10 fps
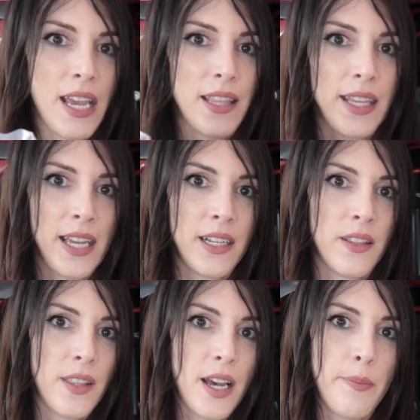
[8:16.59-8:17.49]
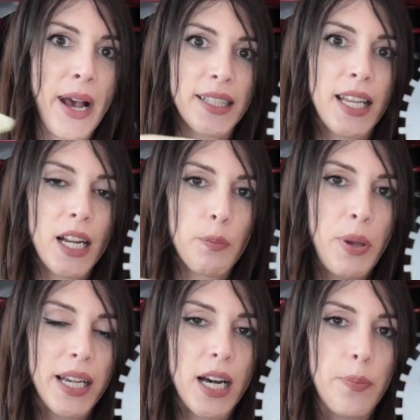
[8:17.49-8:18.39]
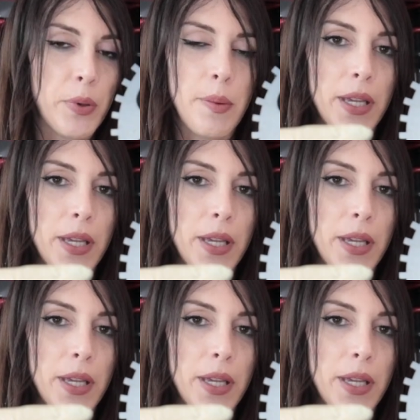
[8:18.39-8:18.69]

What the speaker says: and then the magnetic pickup,